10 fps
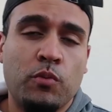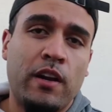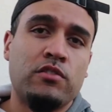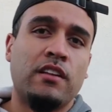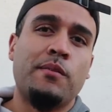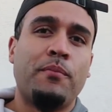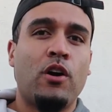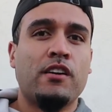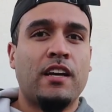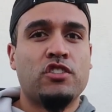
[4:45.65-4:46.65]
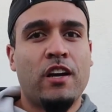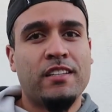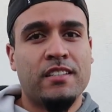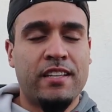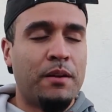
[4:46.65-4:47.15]
was when I was at the parks, I
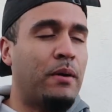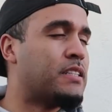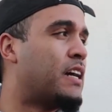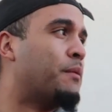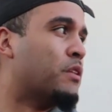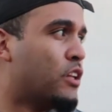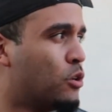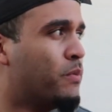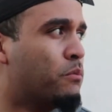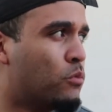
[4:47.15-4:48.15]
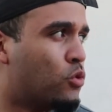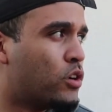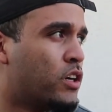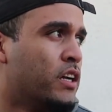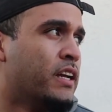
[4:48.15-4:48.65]
tried to take my time a little bit
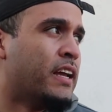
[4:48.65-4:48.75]
more